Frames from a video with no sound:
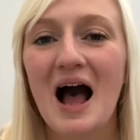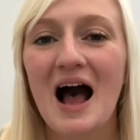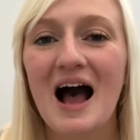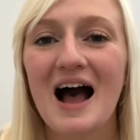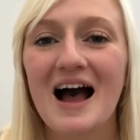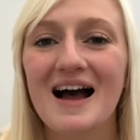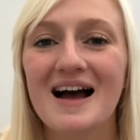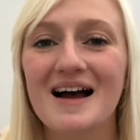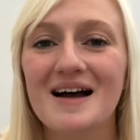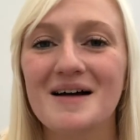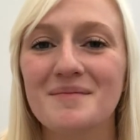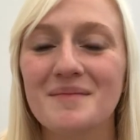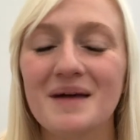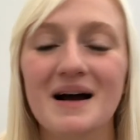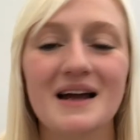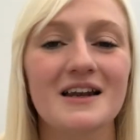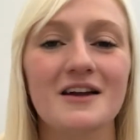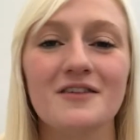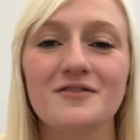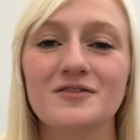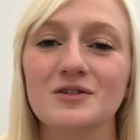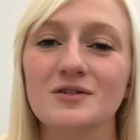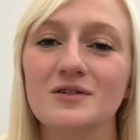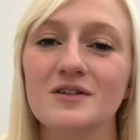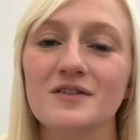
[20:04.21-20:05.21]
I
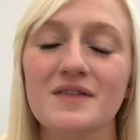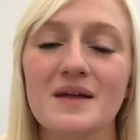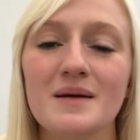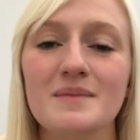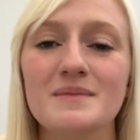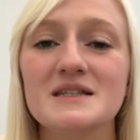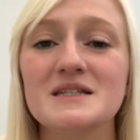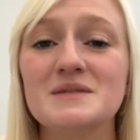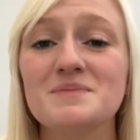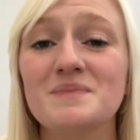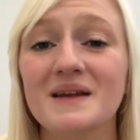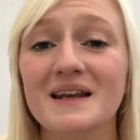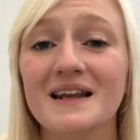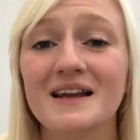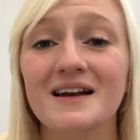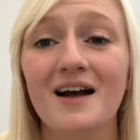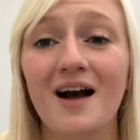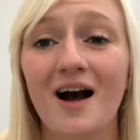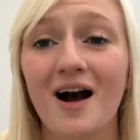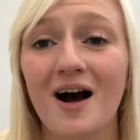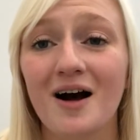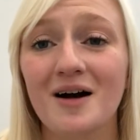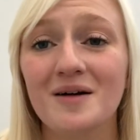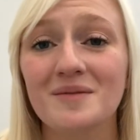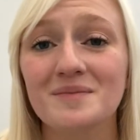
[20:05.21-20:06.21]
loved all of them. Spinning
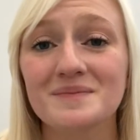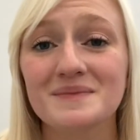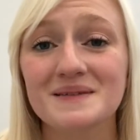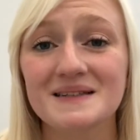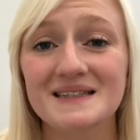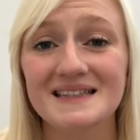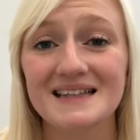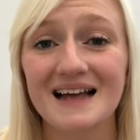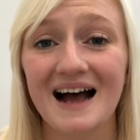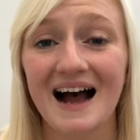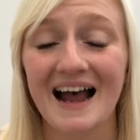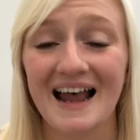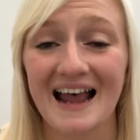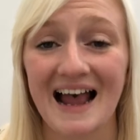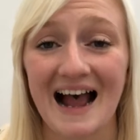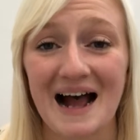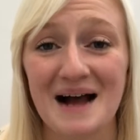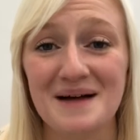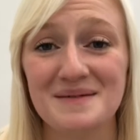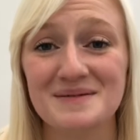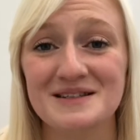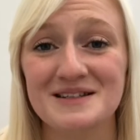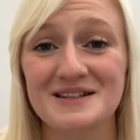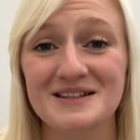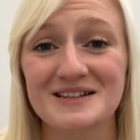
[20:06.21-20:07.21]
cups, I
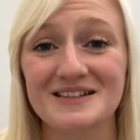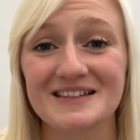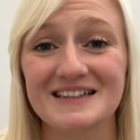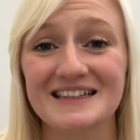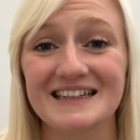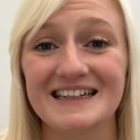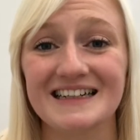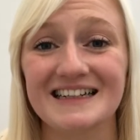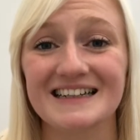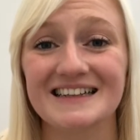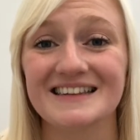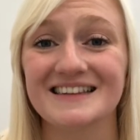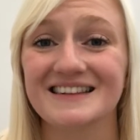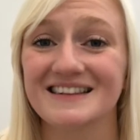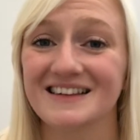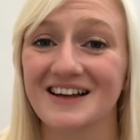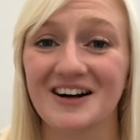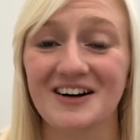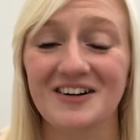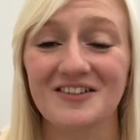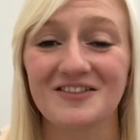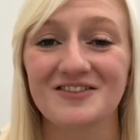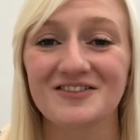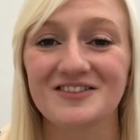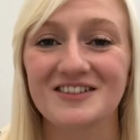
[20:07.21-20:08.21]
absolutely
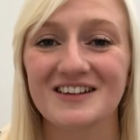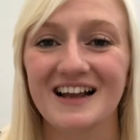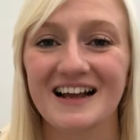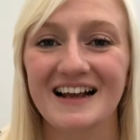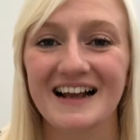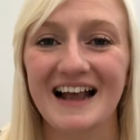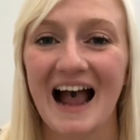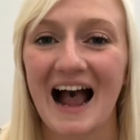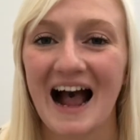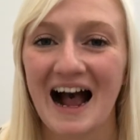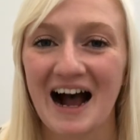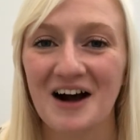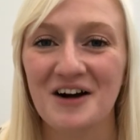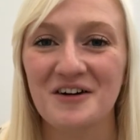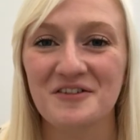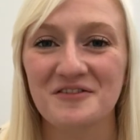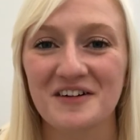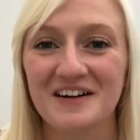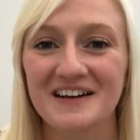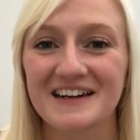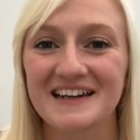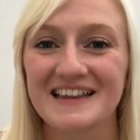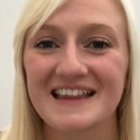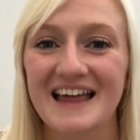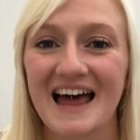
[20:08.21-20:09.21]
loved. Like, how
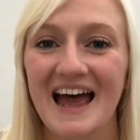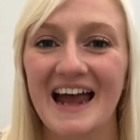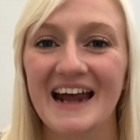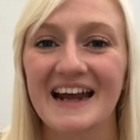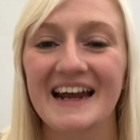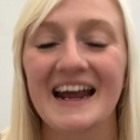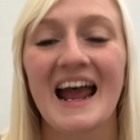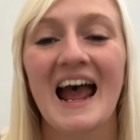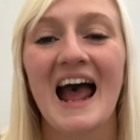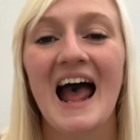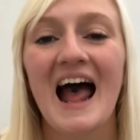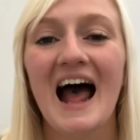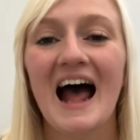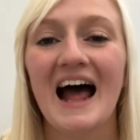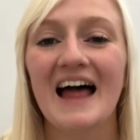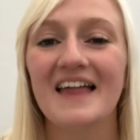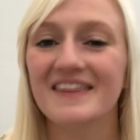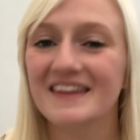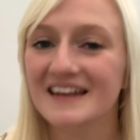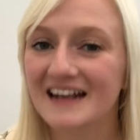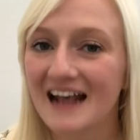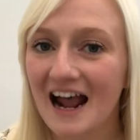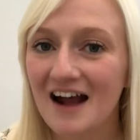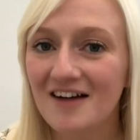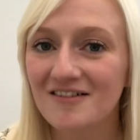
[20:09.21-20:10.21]
fun are they?
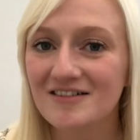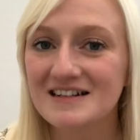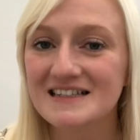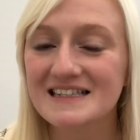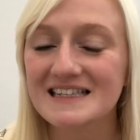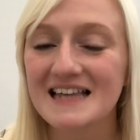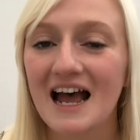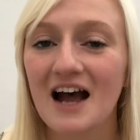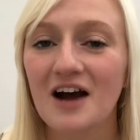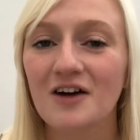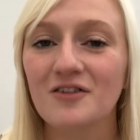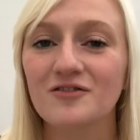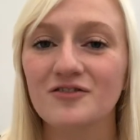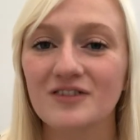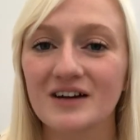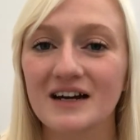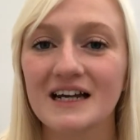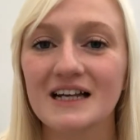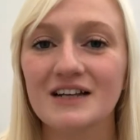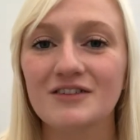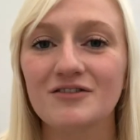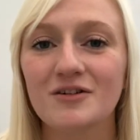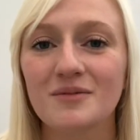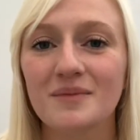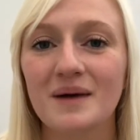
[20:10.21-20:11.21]
And the carousel
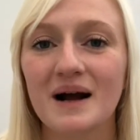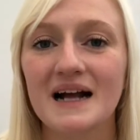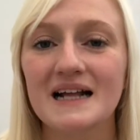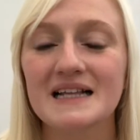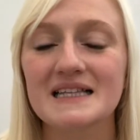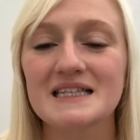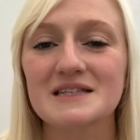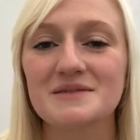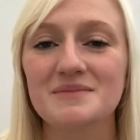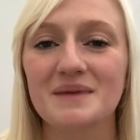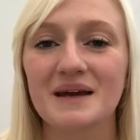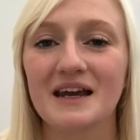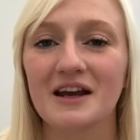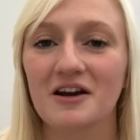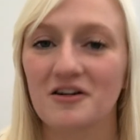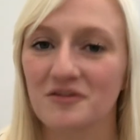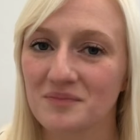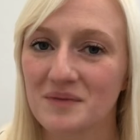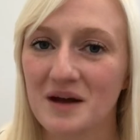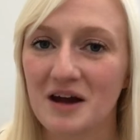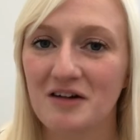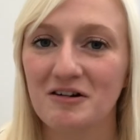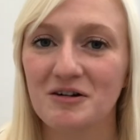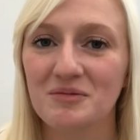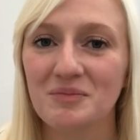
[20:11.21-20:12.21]
really reminds me of
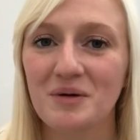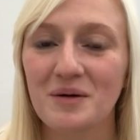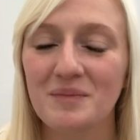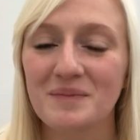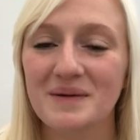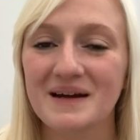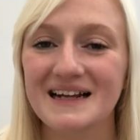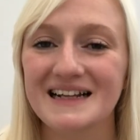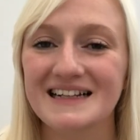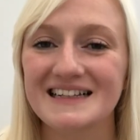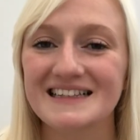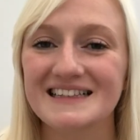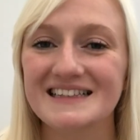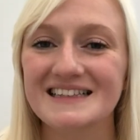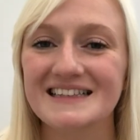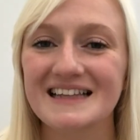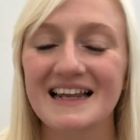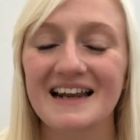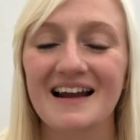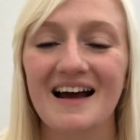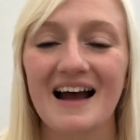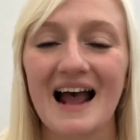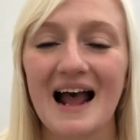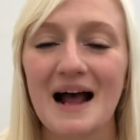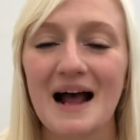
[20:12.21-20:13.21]
Mary Poppins, and I